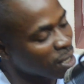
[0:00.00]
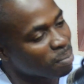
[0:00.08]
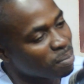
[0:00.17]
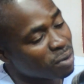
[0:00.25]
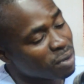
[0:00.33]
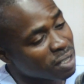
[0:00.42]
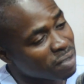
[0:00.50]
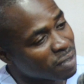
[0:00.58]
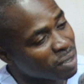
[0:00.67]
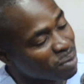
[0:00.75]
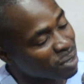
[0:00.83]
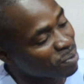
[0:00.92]
Because
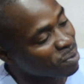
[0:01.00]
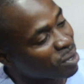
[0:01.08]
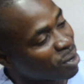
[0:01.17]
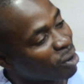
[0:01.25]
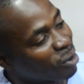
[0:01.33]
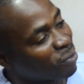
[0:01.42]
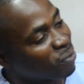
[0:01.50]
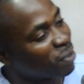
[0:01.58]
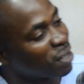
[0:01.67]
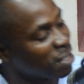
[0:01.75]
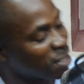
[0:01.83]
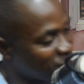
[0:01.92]
even what we call
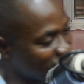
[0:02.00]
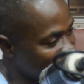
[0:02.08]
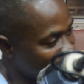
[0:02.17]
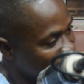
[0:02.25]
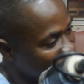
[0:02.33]
faith,